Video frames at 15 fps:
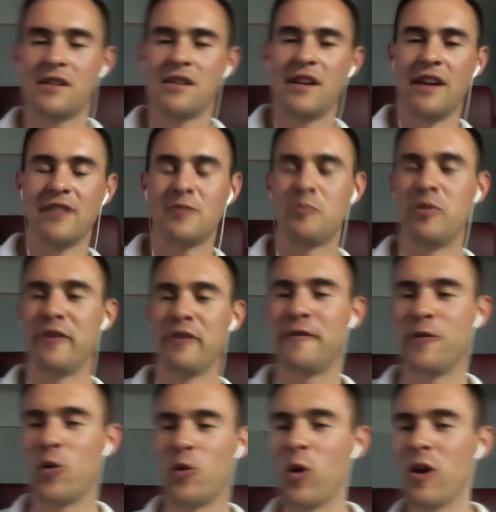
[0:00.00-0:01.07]
Yes.
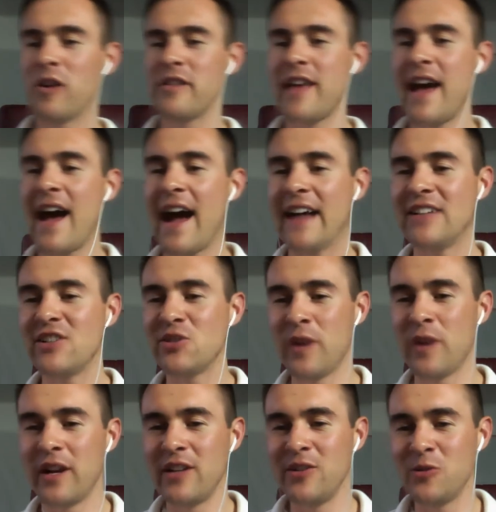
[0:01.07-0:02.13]
Before that, I just
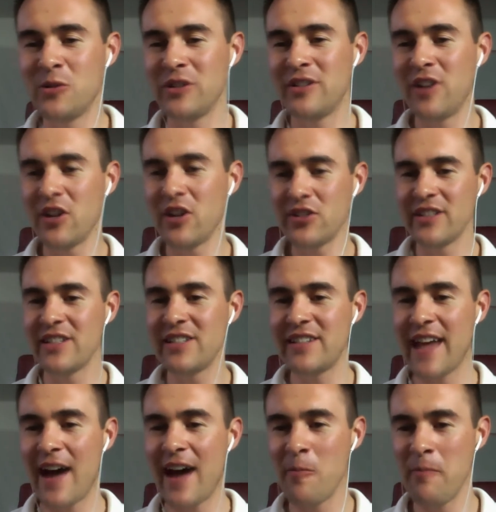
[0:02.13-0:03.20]
want to do. Dustin
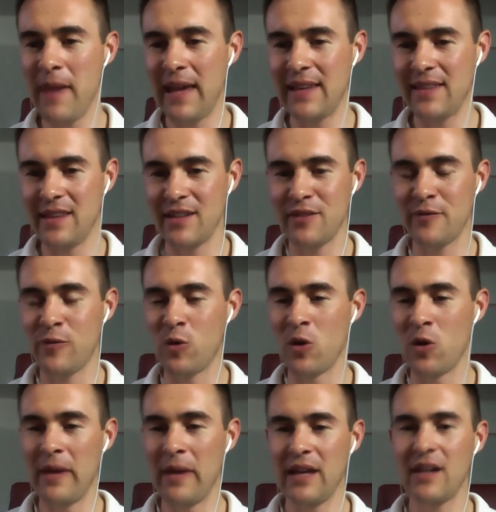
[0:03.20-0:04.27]
Stout made this
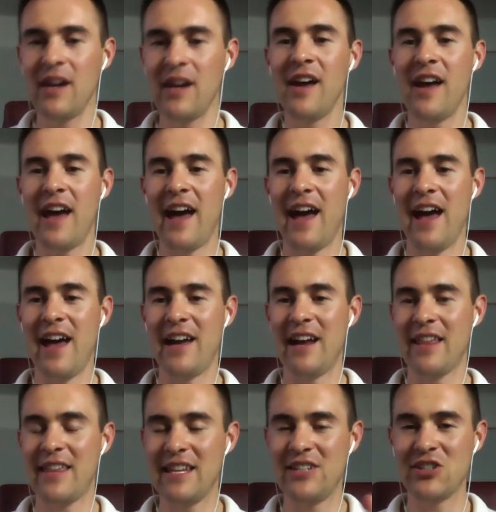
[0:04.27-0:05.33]
for me,
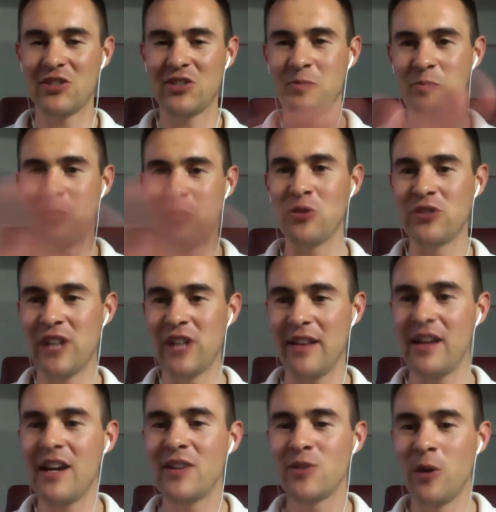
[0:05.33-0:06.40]
and he just posted
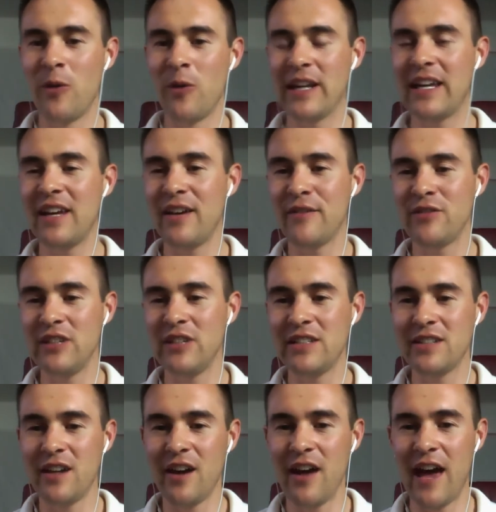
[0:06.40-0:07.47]
on. So I want to give
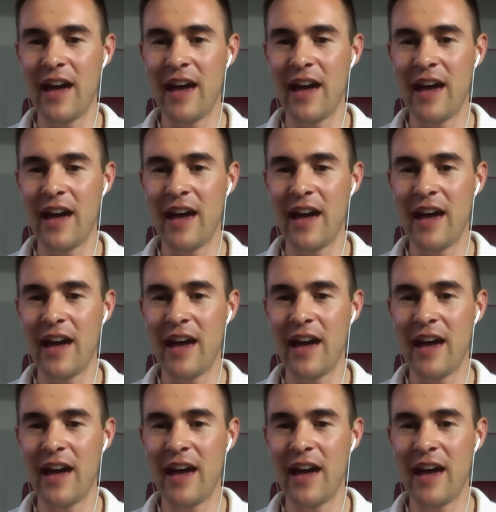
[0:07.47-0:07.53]
Lisa